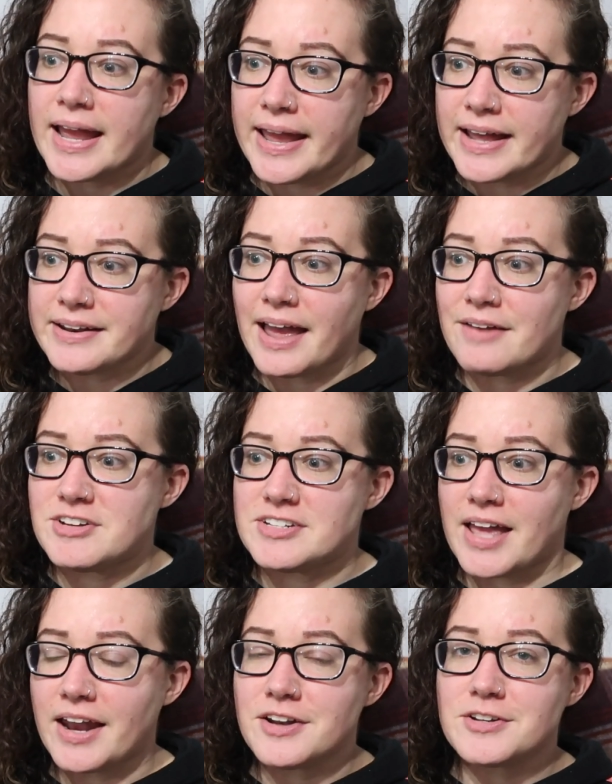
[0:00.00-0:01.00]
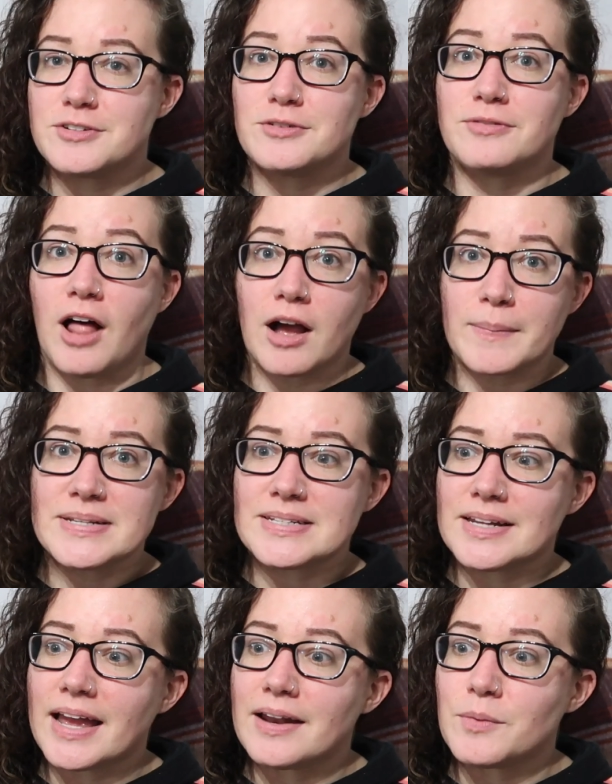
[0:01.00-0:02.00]
and I have decided to do Vlogmas
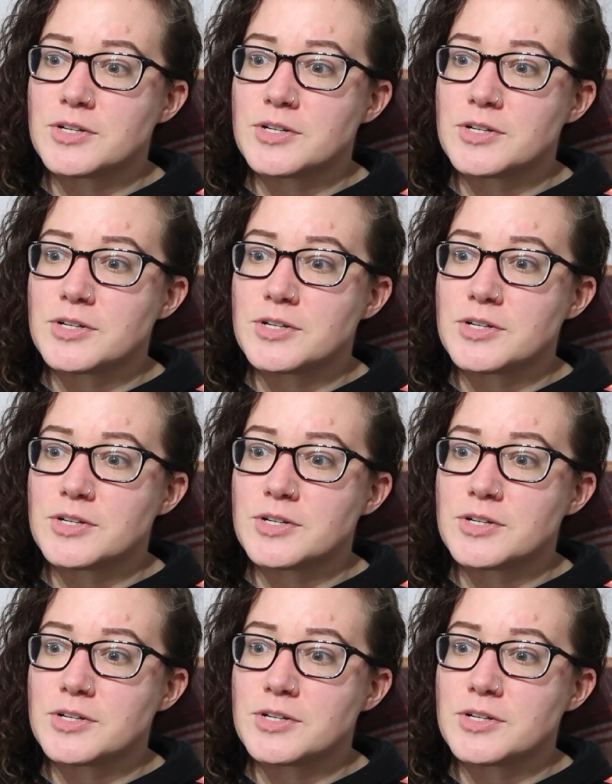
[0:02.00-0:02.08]
again,